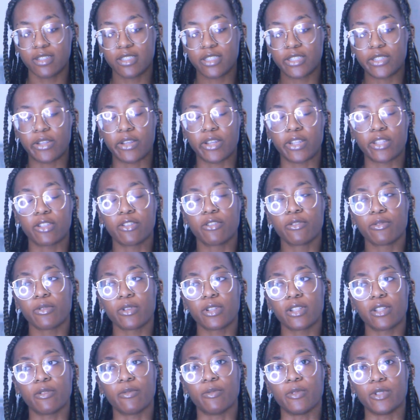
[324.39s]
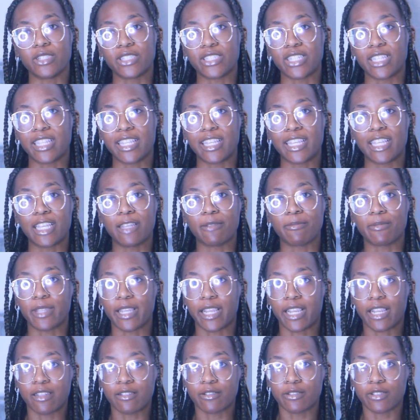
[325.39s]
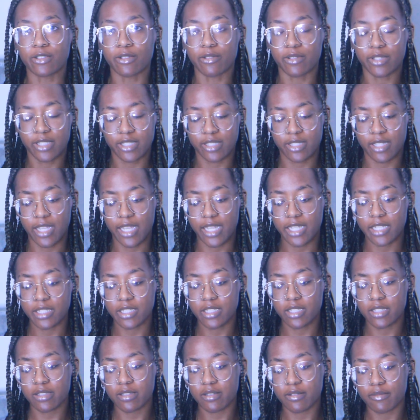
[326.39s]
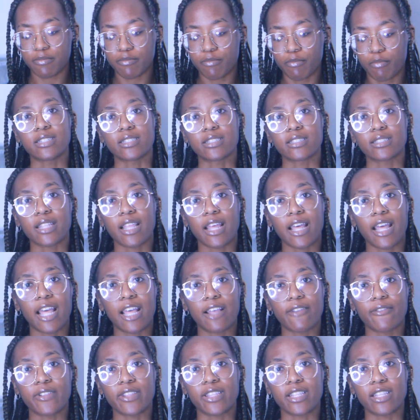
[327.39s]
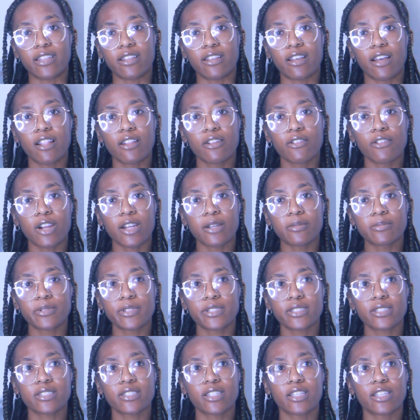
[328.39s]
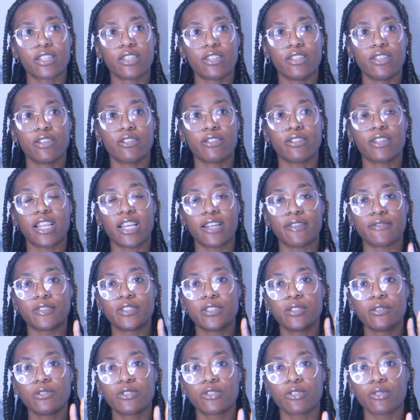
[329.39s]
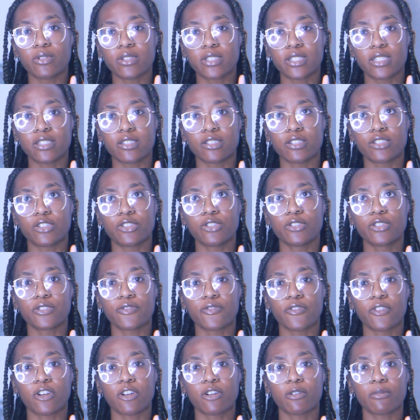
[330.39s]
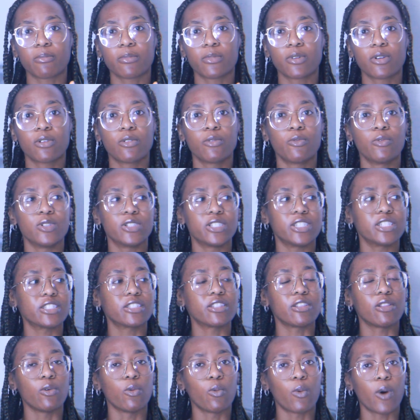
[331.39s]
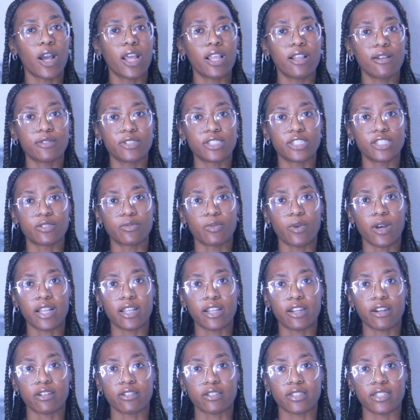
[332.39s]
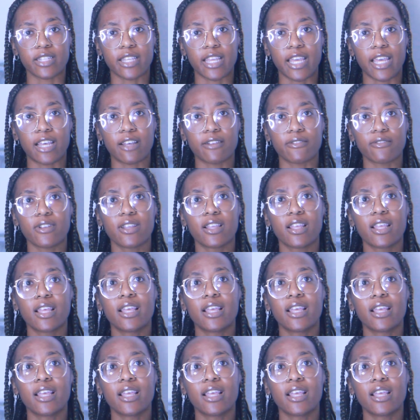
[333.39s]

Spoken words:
So I do really wish that they kept the handles on these cages. It does not have any color options. You only have two choices to choose from, which is the white, which is what I currently have.